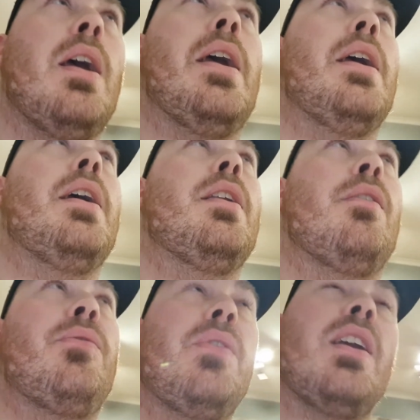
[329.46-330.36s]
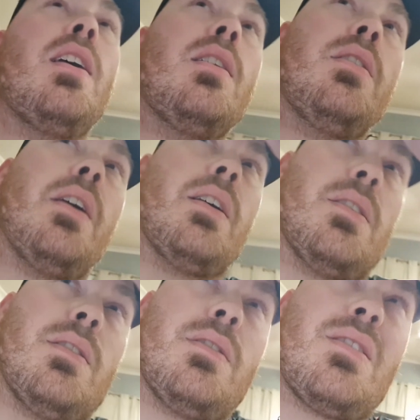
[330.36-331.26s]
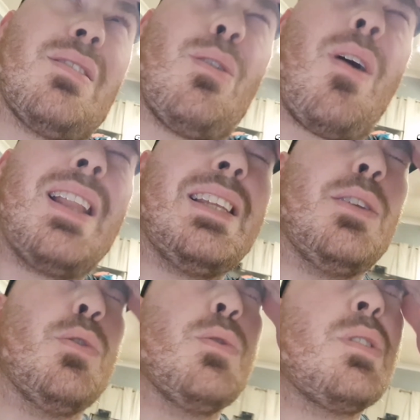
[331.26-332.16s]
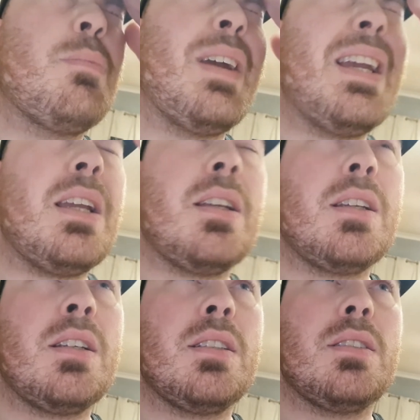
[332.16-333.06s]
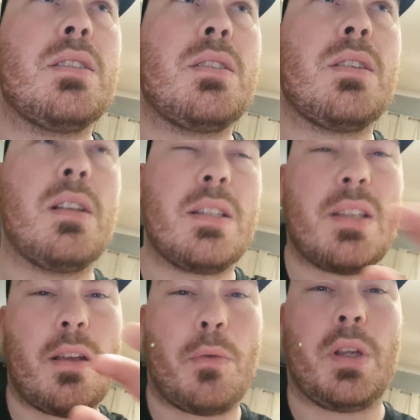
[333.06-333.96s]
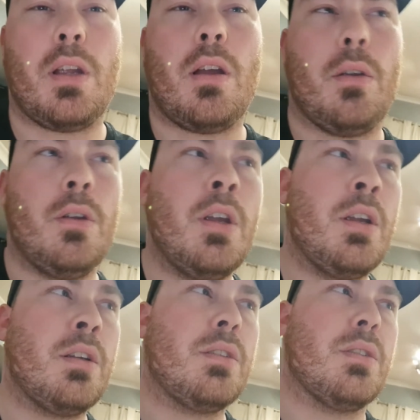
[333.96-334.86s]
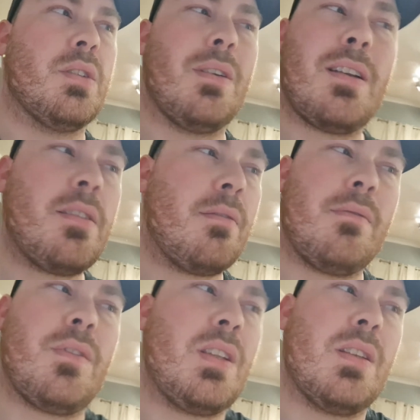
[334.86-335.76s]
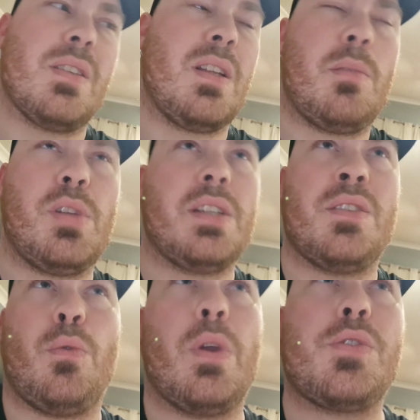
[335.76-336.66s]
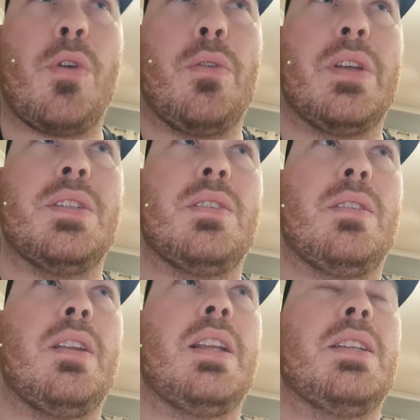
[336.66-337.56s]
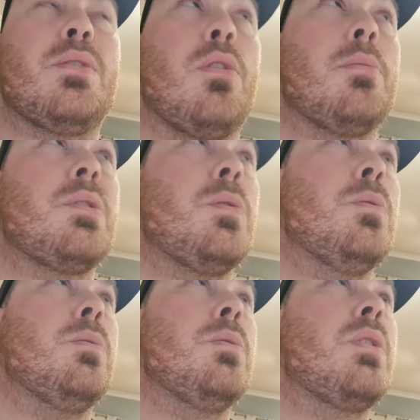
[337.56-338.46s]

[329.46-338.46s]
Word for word: and I've found a slightly used pair, so let's see how we can go, because I don't think there's any plans to retro these in anytime soon.